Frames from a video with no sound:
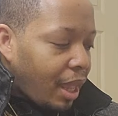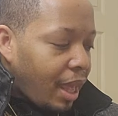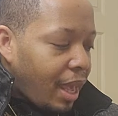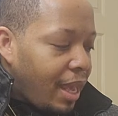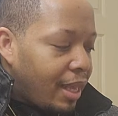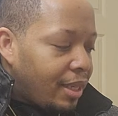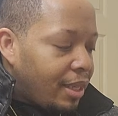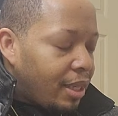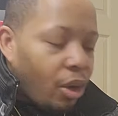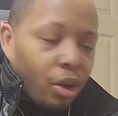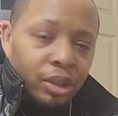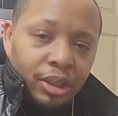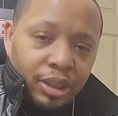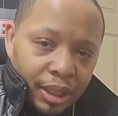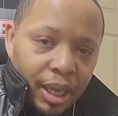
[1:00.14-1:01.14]
And
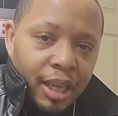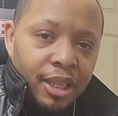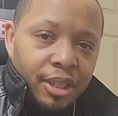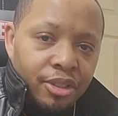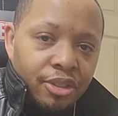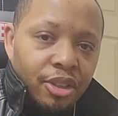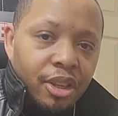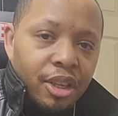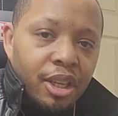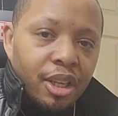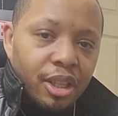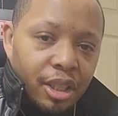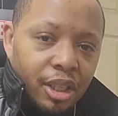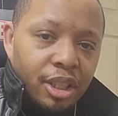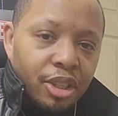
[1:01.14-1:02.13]
on today's
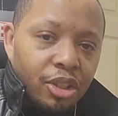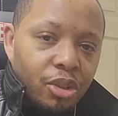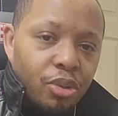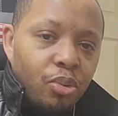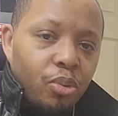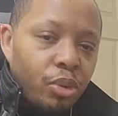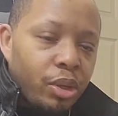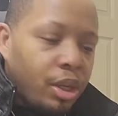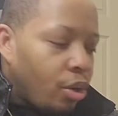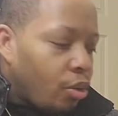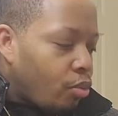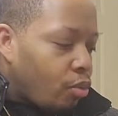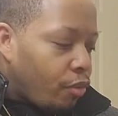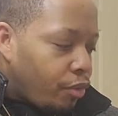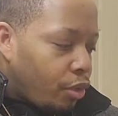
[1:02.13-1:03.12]
issue, we are
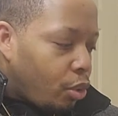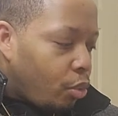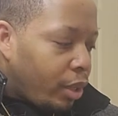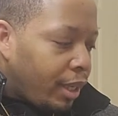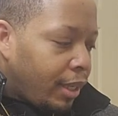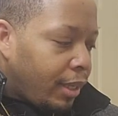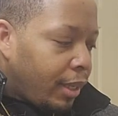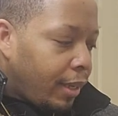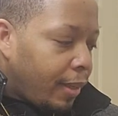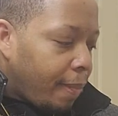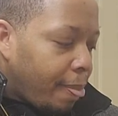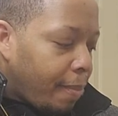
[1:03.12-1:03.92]
reviewing